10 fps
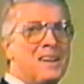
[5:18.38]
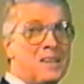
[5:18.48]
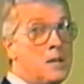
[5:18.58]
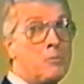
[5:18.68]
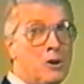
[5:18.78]

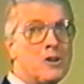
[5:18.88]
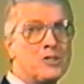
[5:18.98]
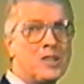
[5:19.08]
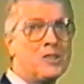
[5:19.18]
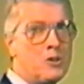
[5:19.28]
Keep
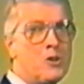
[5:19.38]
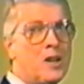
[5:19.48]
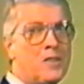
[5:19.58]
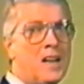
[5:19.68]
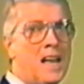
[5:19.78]
rehearsing until you
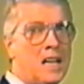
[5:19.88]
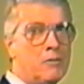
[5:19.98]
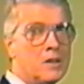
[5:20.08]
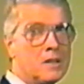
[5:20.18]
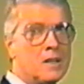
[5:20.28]
get the hang of
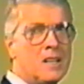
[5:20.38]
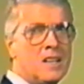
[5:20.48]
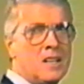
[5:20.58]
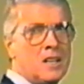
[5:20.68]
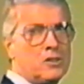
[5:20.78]
it,
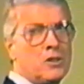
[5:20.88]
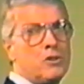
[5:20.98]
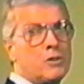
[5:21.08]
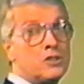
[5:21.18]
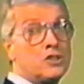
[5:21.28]
until
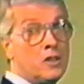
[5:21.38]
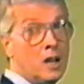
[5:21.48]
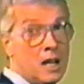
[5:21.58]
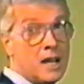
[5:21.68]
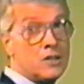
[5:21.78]
you can see the
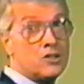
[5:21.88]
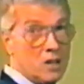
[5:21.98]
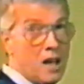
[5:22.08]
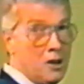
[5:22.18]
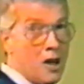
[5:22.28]
lights
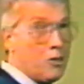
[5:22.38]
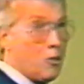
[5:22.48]
and not the